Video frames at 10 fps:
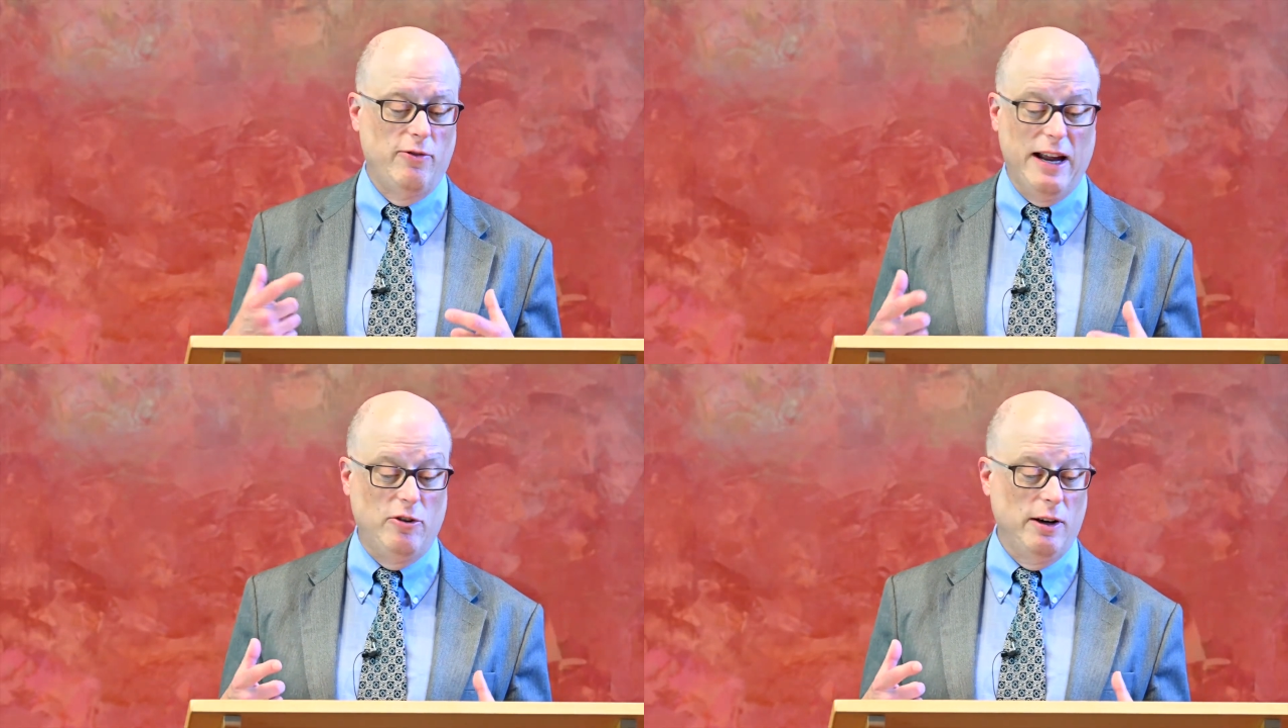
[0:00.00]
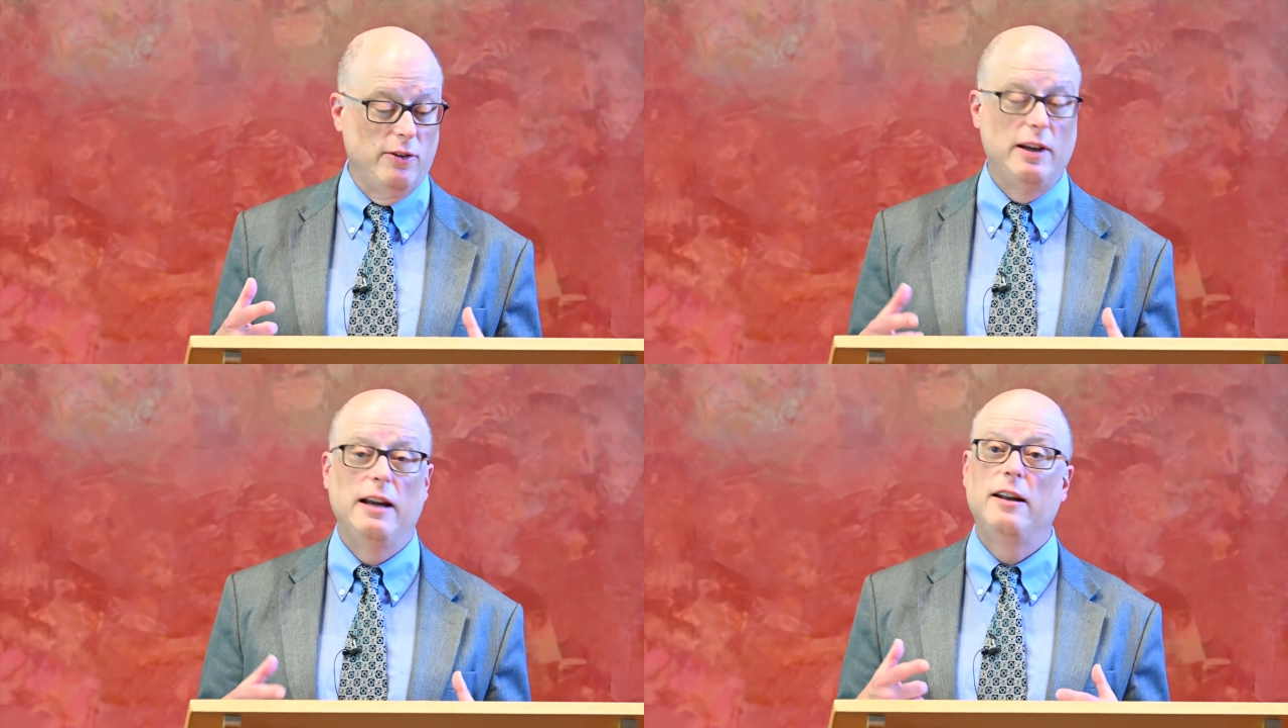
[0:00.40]

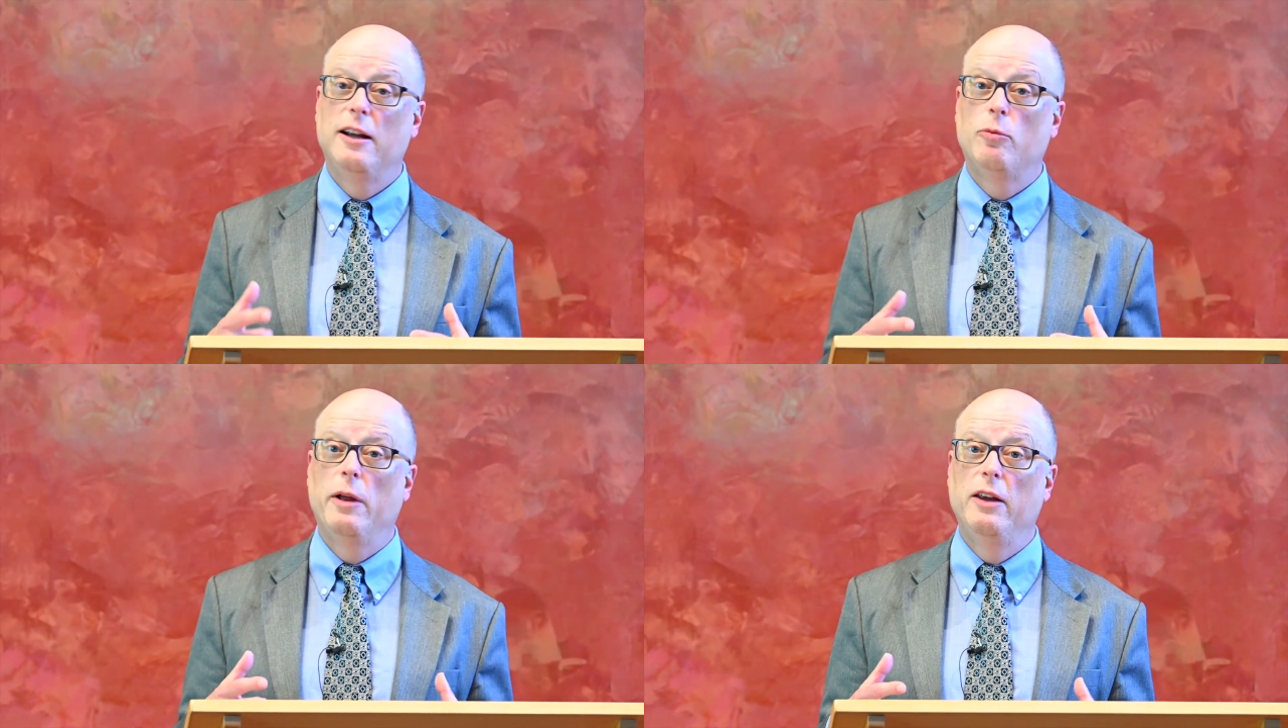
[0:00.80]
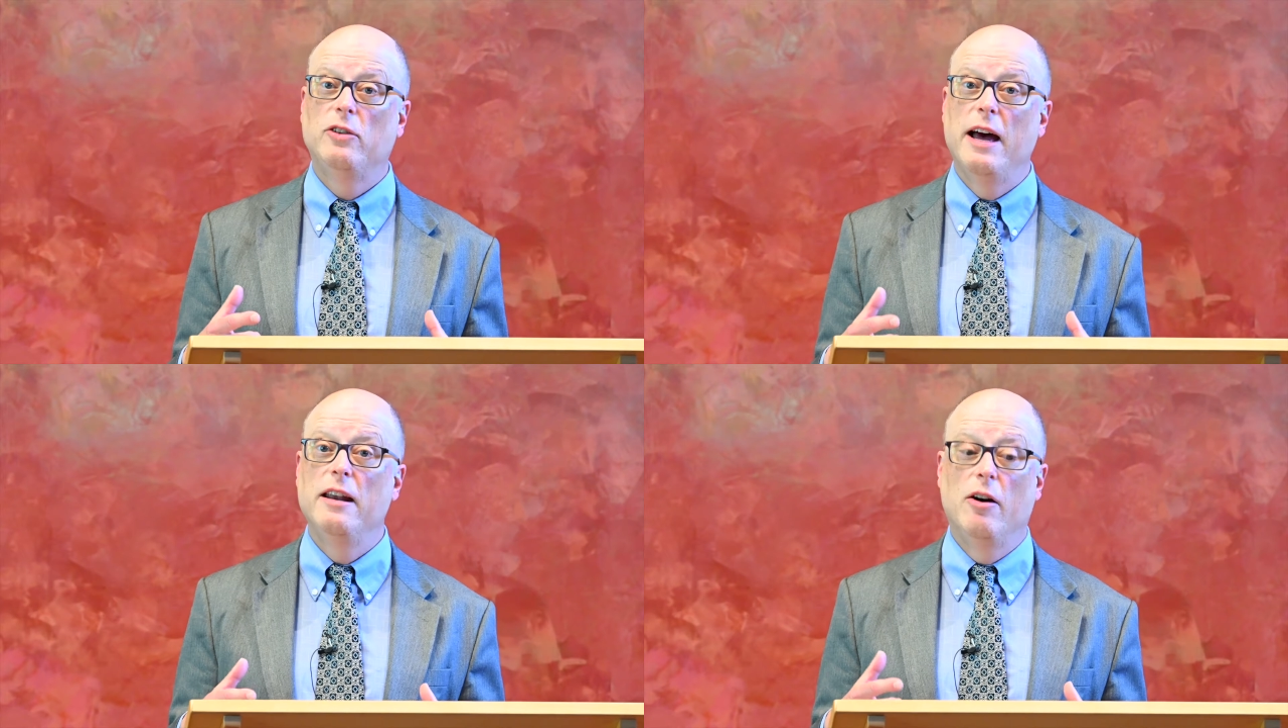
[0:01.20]
Veterans Day, takes
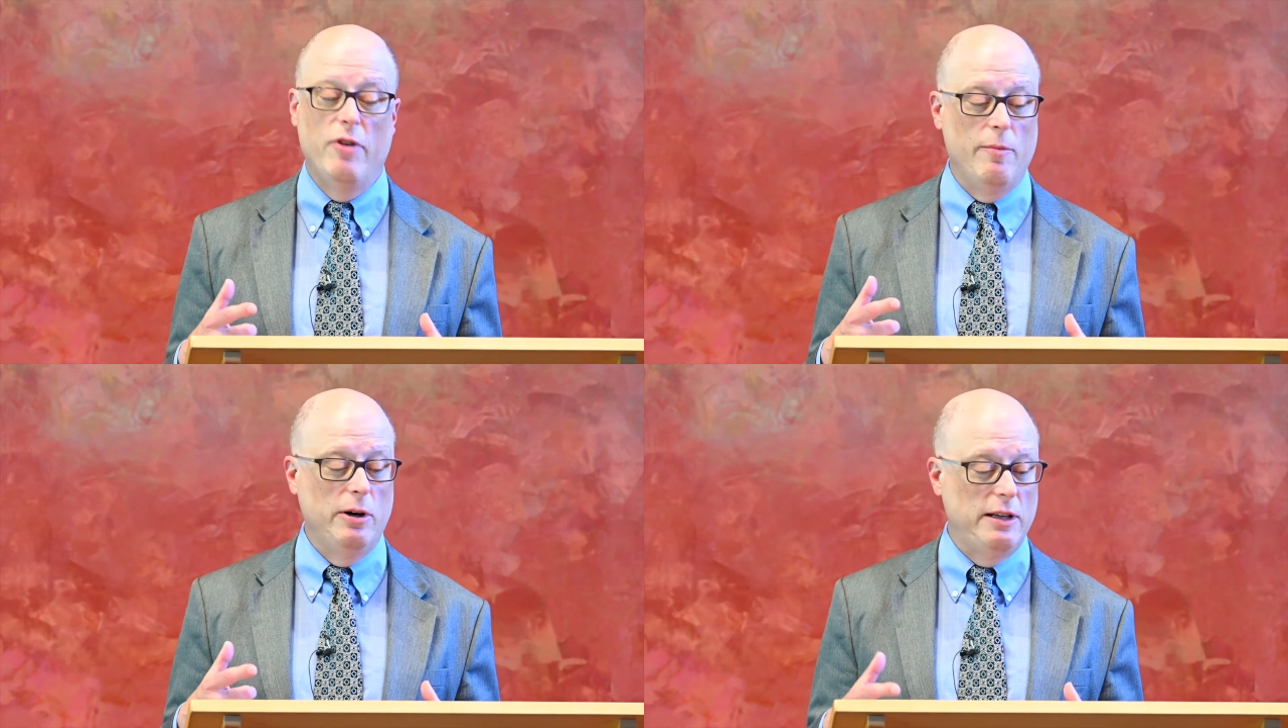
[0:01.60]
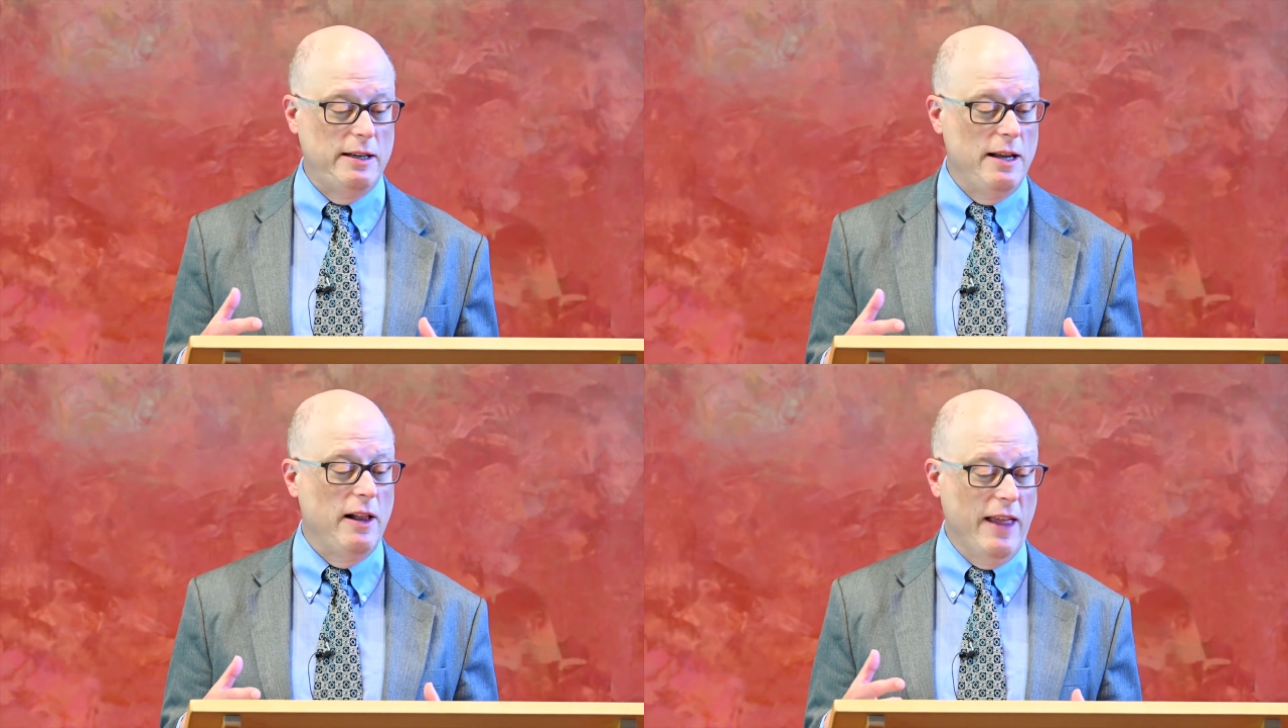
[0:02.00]
place on November
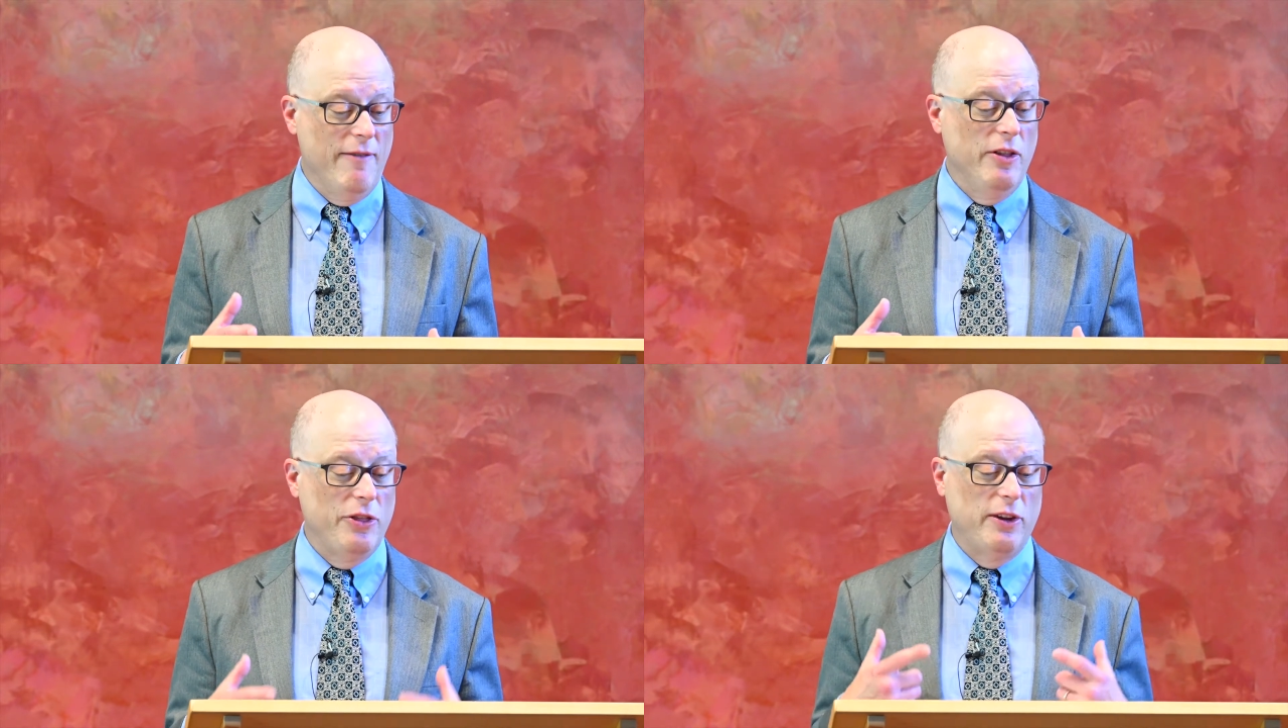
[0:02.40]
11th,